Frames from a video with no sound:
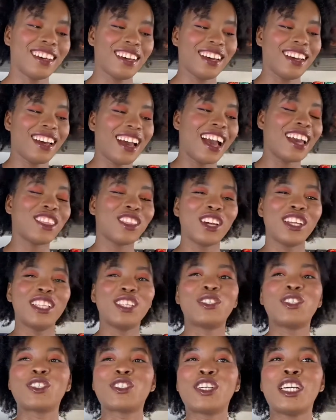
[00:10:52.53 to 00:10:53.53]
I thought this
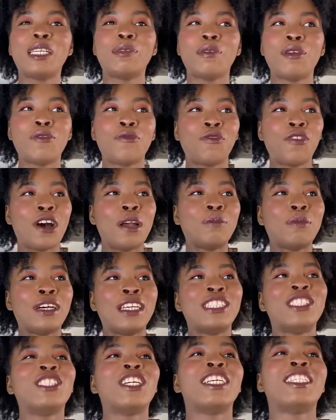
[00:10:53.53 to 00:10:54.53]
was going to be fun, but
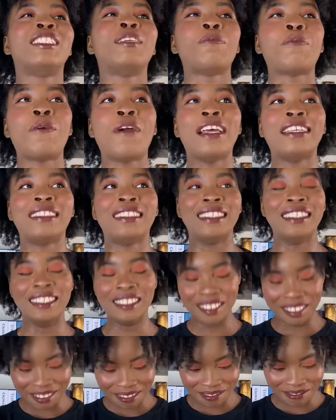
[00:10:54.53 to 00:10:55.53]
it's just depressing.
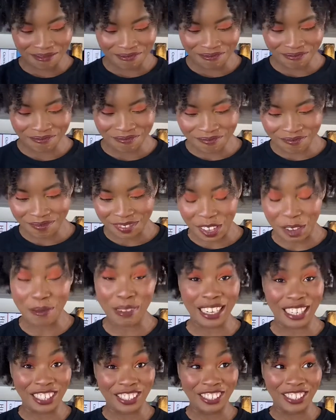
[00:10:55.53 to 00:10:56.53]
Oh
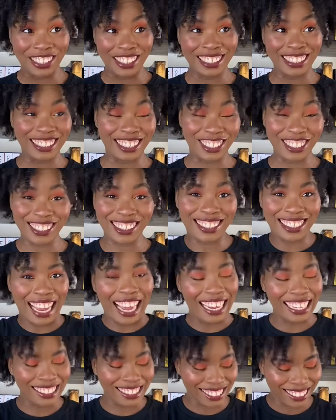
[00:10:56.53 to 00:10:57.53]
my gosh, it's just
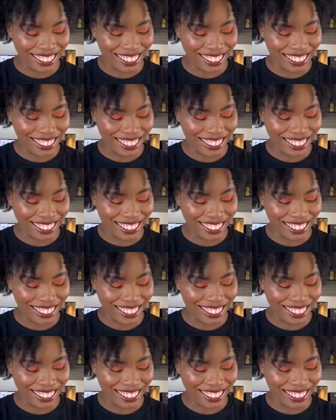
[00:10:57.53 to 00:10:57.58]
sad.